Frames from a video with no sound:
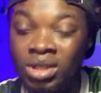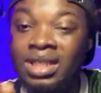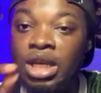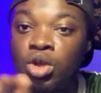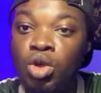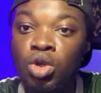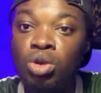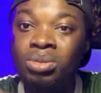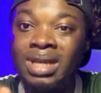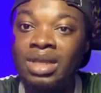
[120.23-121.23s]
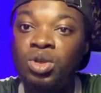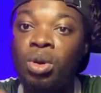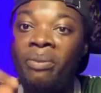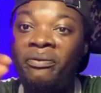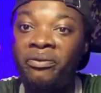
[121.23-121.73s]
the YouTube
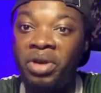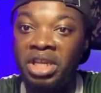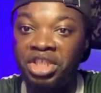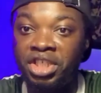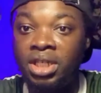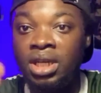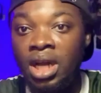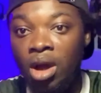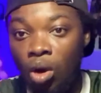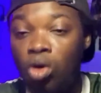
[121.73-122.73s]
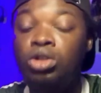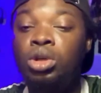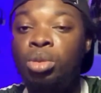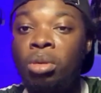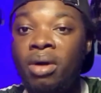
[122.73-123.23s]
desktop version on your
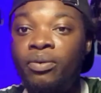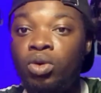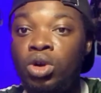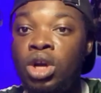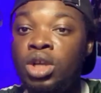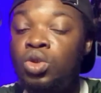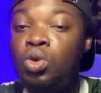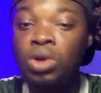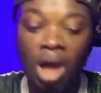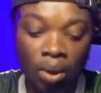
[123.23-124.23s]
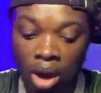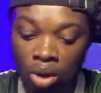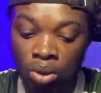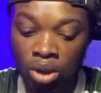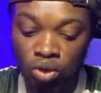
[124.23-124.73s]
mobile phone. So now I
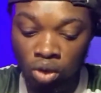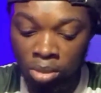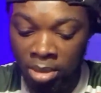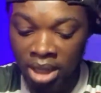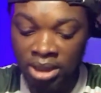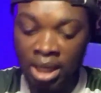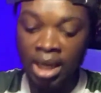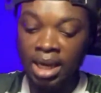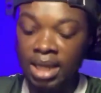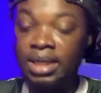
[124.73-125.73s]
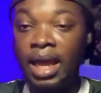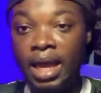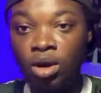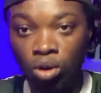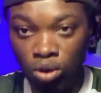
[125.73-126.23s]
don't want to talk much. Let's
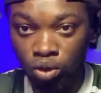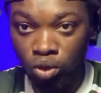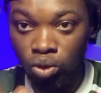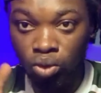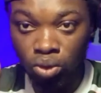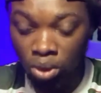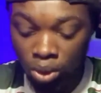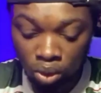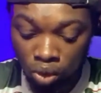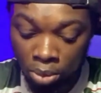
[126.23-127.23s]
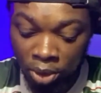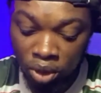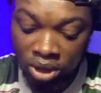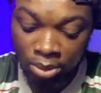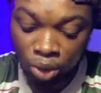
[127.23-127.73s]
head on to Google Chrome
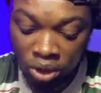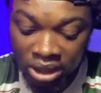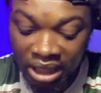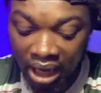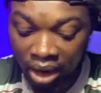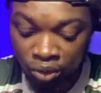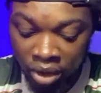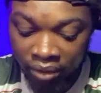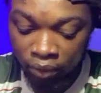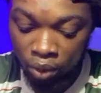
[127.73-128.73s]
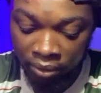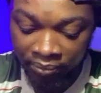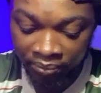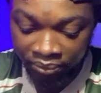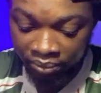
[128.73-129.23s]
because I'm using an Android phone.
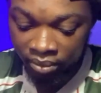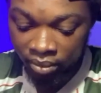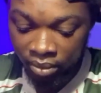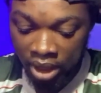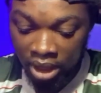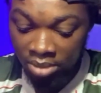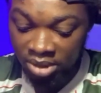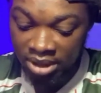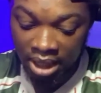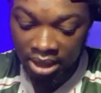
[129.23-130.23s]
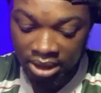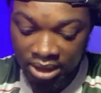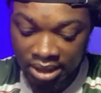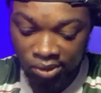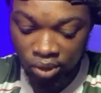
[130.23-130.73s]
Let me start
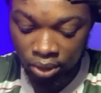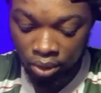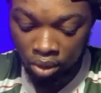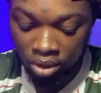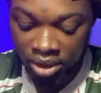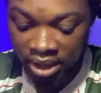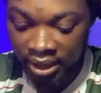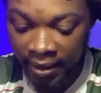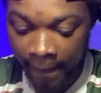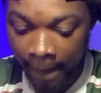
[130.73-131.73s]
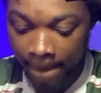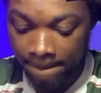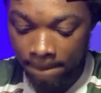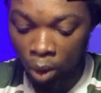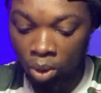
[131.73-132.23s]
the screen recording.
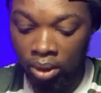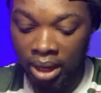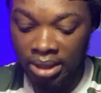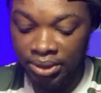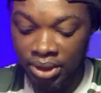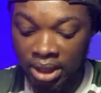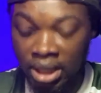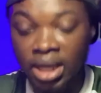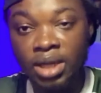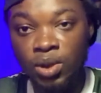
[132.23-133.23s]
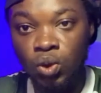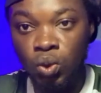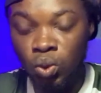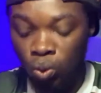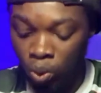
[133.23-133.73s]
All right, 3,
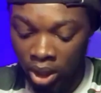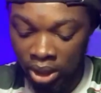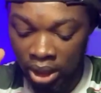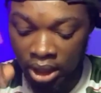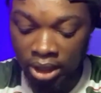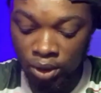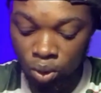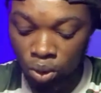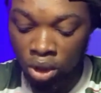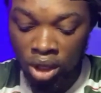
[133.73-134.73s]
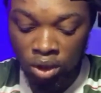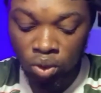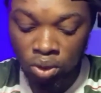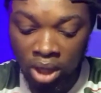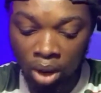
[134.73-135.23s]
2, 1, let's go.
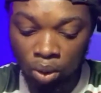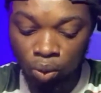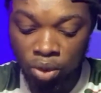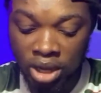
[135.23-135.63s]
So now we